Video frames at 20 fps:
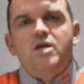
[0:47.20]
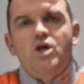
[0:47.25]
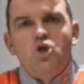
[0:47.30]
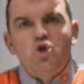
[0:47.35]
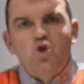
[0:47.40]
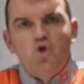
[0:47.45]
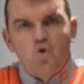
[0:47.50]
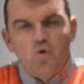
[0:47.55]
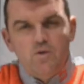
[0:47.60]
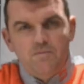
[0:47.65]

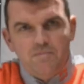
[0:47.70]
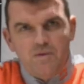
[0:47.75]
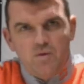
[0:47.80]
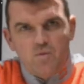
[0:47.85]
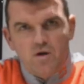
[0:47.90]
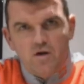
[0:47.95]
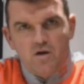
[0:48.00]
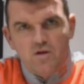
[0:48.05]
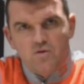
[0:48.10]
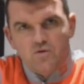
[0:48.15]
don't be
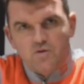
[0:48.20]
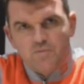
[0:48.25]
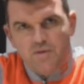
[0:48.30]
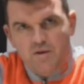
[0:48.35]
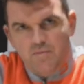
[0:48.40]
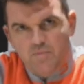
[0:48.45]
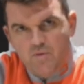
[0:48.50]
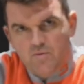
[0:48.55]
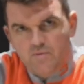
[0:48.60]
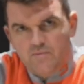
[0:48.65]
one of those
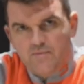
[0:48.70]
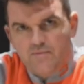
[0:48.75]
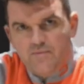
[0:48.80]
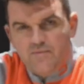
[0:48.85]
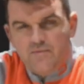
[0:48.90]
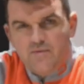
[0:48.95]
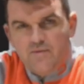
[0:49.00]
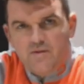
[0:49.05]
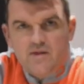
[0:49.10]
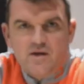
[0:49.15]
people
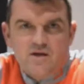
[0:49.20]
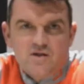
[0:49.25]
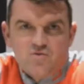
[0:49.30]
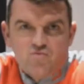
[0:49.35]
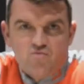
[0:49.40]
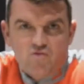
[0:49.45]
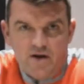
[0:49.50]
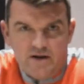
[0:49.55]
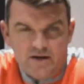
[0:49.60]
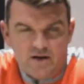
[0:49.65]
that is
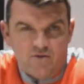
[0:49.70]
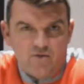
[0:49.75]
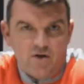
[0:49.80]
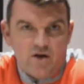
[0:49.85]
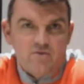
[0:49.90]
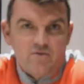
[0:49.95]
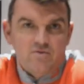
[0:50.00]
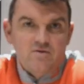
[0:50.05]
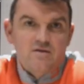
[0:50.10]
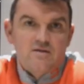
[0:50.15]
running
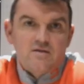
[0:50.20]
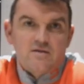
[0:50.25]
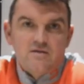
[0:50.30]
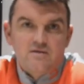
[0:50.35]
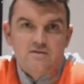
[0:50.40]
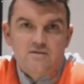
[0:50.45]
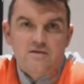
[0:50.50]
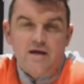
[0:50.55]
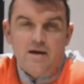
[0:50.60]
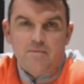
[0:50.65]
around
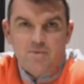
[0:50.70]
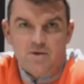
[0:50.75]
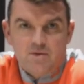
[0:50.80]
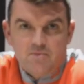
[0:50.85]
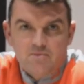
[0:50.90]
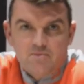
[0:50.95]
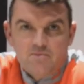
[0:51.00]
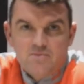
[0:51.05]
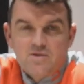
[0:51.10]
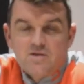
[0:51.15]

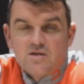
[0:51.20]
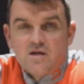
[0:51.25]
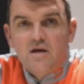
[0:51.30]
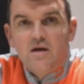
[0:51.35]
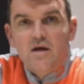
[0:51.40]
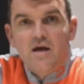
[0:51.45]
Debenhams